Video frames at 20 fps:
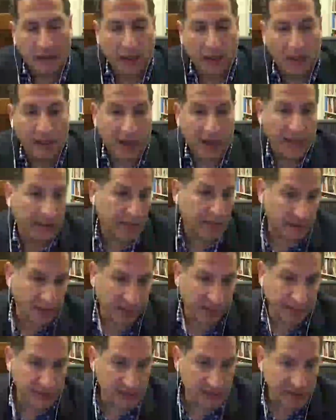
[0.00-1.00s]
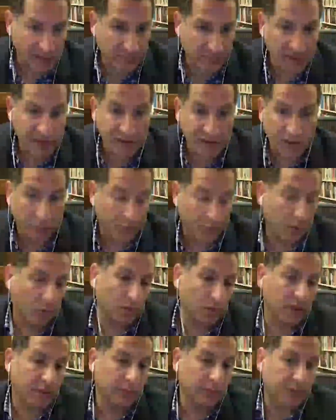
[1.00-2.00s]
and in the 1970s, there were
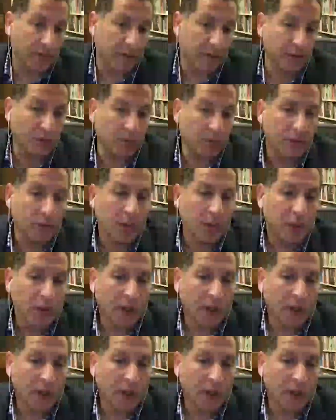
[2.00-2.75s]
only a few,